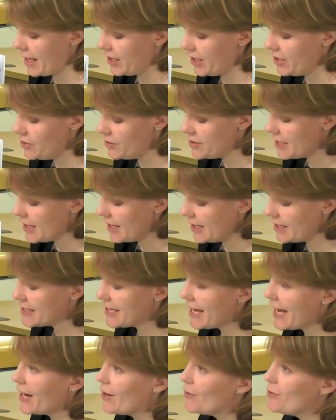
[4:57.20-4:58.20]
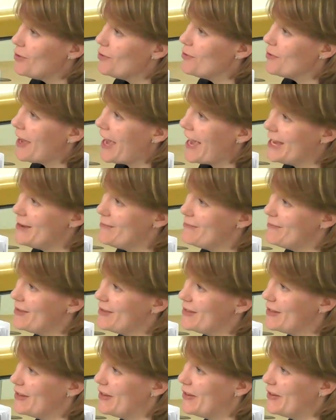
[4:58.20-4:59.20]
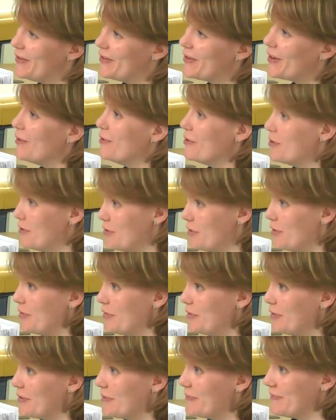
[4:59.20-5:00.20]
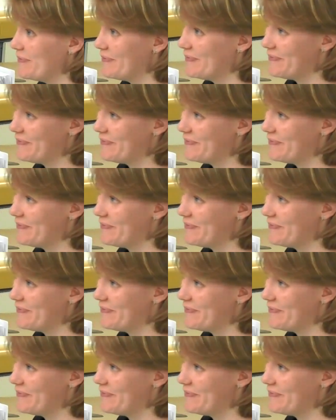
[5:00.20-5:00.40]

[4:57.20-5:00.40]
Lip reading: Can you tell us how you came to go to Treloar's?